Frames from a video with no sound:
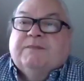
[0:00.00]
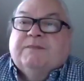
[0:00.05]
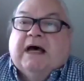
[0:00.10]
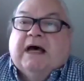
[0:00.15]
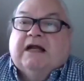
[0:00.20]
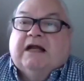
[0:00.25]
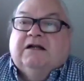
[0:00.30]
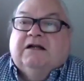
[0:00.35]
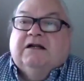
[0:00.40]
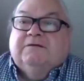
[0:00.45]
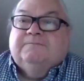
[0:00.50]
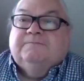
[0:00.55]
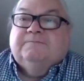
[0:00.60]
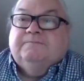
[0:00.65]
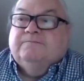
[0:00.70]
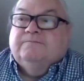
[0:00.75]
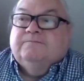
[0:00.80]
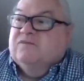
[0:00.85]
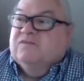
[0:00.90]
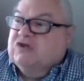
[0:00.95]
be
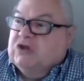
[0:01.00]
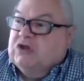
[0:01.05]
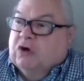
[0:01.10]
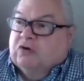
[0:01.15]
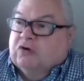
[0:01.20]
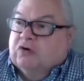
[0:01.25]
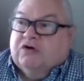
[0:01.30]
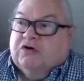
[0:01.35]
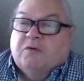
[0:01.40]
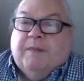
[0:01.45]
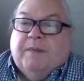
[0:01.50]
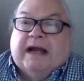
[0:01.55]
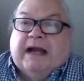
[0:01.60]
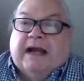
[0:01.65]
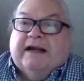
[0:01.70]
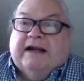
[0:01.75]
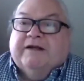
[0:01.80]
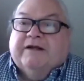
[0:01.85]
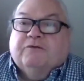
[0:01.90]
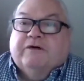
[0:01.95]
spontaneous about it,
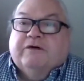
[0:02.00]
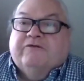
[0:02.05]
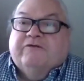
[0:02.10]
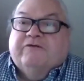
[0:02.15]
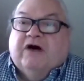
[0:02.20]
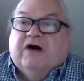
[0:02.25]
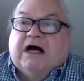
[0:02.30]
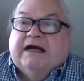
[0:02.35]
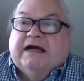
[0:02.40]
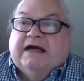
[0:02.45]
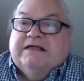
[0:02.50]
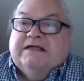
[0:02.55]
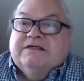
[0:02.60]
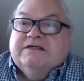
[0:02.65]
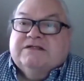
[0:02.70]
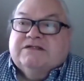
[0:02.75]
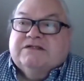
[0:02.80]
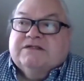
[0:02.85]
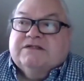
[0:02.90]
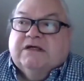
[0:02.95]
don't go back and
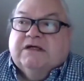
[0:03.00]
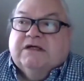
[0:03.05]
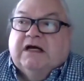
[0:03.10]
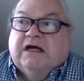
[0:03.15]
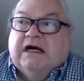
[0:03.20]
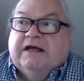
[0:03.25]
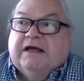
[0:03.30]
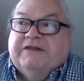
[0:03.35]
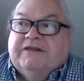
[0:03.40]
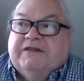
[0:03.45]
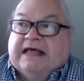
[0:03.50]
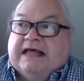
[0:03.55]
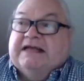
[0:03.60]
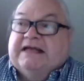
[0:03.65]
revise.